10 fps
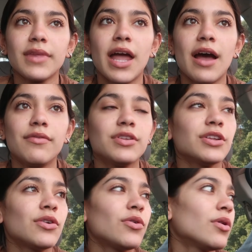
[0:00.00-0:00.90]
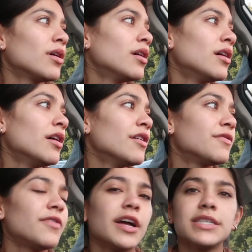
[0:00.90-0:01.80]
have a little
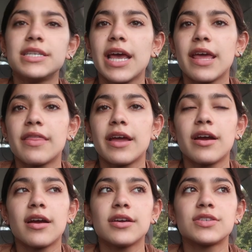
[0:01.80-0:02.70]
fun day there.